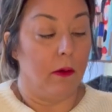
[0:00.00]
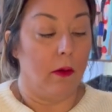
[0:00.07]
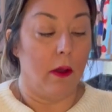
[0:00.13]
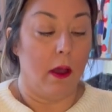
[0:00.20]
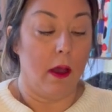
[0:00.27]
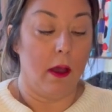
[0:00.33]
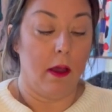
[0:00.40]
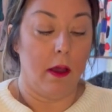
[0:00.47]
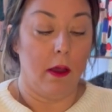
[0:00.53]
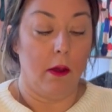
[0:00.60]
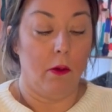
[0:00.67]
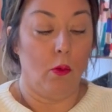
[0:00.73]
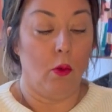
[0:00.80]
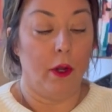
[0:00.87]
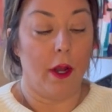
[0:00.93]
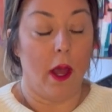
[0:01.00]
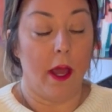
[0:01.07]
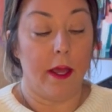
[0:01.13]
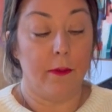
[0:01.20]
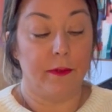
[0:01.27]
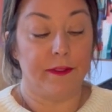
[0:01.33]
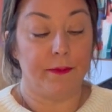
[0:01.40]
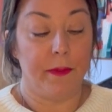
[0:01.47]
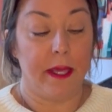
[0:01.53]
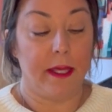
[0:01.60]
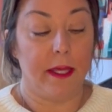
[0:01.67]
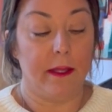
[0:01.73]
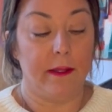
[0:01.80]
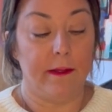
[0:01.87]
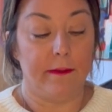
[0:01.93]
When I was
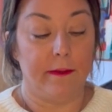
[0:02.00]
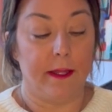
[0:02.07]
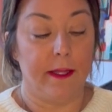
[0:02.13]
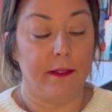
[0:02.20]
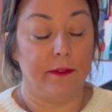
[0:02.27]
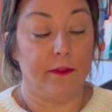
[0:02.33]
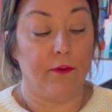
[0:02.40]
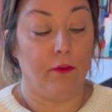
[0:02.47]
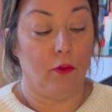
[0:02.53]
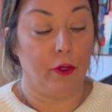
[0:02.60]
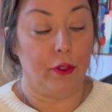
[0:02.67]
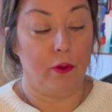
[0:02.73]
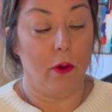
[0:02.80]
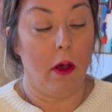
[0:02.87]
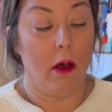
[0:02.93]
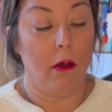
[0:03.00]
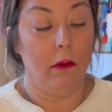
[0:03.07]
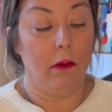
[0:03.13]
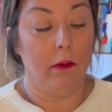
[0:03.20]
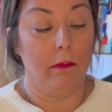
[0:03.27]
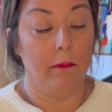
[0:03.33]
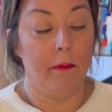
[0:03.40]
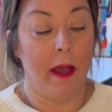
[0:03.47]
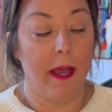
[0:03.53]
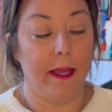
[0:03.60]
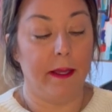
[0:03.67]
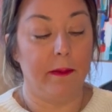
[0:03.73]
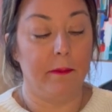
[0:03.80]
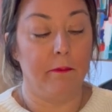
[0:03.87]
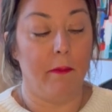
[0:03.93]
making these kits for you all,
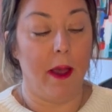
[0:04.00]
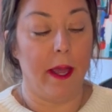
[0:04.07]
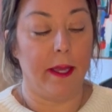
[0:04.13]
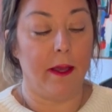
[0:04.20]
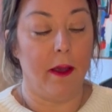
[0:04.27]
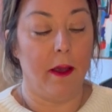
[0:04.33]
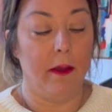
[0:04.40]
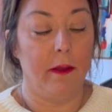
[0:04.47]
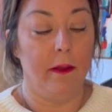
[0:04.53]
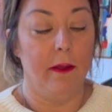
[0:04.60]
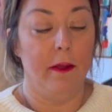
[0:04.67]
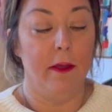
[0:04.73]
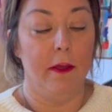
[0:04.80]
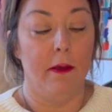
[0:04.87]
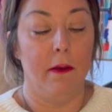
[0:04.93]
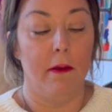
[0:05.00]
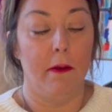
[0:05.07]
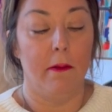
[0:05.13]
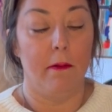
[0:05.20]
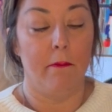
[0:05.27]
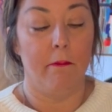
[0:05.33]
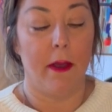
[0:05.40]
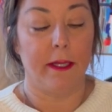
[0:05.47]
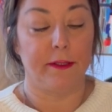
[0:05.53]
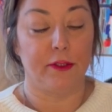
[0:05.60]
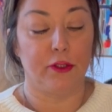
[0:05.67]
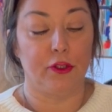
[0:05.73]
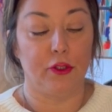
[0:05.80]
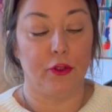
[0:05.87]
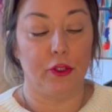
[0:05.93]
my
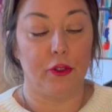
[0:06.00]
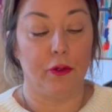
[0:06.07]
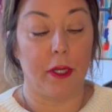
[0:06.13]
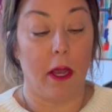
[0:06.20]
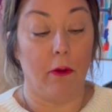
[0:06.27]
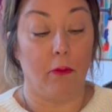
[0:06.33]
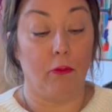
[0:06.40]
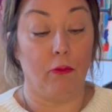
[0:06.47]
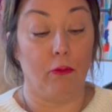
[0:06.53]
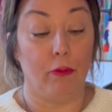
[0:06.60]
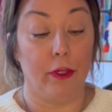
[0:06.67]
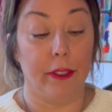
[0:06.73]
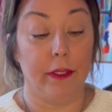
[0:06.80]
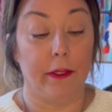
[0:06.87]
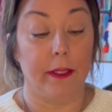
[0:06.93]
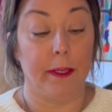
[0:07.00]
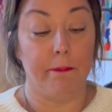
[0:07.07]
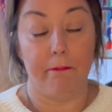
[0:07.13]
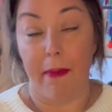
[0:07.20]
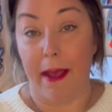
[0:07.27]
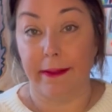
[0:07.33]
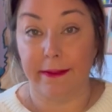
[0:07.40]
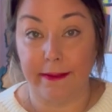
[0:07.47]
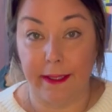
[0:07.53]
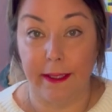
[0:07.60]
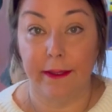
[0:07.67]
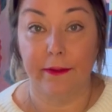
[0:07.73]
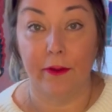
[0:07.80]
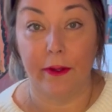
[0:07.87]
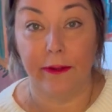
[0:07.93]
studio got really messy.
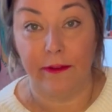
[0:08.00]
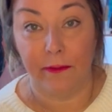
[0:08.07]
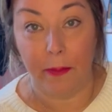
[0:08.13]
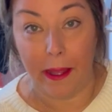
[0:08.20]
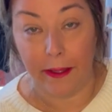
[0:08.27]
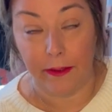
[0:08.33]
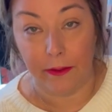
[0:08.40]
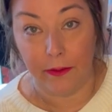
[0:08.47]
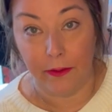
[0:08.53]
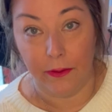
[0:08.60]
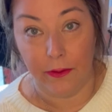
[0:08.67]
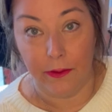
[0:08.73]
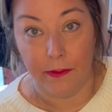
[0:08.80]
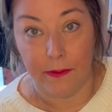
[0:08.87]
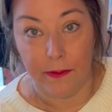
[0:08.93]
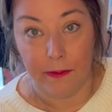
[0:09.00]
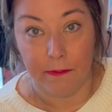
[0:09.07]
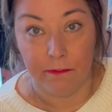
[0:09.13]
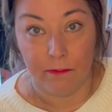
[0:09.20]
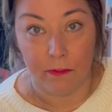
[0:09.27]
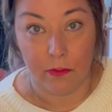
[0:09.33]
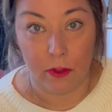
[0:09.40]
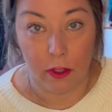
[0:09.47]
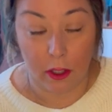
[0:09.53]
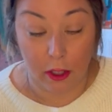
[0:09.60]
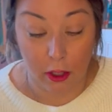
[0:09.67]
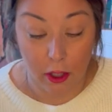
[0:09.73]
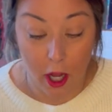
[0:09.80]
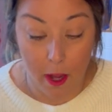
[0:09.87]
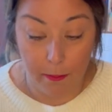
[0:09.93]
So I spent a
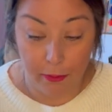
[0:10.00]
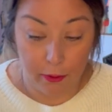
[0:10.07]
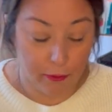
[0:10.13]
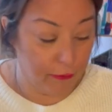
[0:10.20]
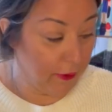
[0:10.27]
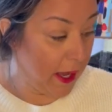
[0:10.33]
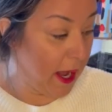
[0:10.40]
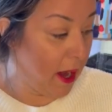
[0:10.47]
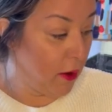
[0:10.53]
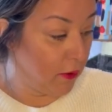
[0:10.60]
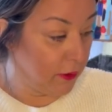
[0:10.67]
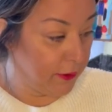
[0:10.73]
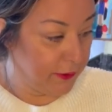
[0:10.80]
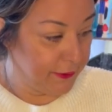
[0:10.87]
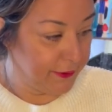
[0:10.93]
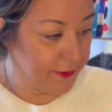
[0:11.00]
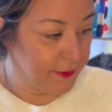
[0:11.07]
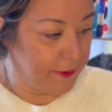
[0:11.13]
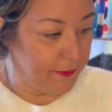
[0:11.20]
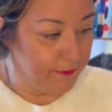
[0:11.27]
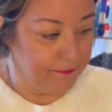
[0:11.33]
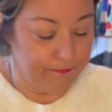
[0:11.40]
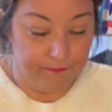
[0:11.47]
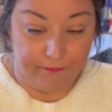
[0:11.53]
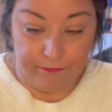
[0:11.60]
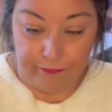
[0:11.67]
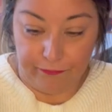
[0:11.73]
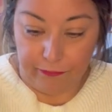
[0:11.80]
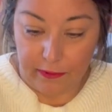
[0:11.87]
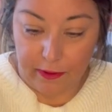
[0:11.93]
couple of hours
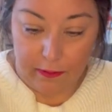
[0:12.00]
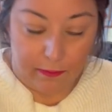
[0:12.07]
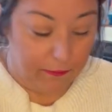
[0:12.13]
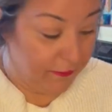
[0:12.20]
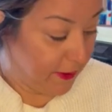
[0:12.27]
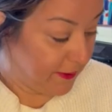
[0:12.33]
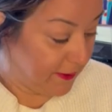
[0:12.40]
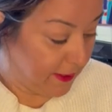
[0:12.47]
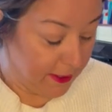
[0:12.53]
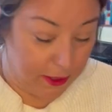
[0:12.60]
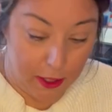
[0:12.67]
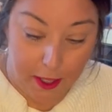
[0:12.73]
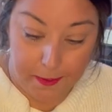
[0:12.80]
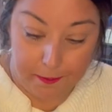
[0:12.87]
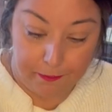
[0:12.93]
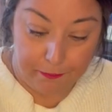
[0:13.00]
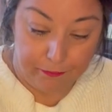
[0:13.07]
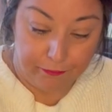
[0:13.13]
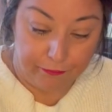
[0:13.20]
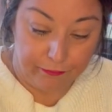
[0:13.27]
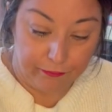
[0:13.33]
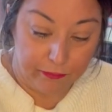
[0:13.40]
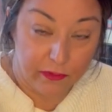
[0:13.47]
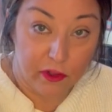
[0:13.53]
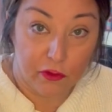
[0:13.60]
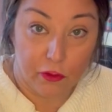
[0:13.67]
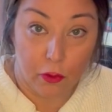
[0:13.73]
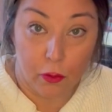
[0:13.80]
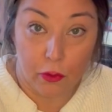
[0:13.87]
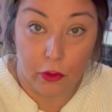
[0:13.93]
fixing it up
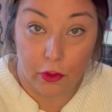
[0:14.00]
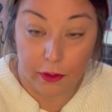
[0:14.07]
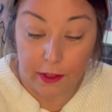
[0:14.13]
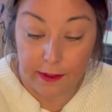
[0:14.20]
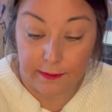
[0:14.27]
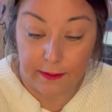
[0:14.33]
so it would look nice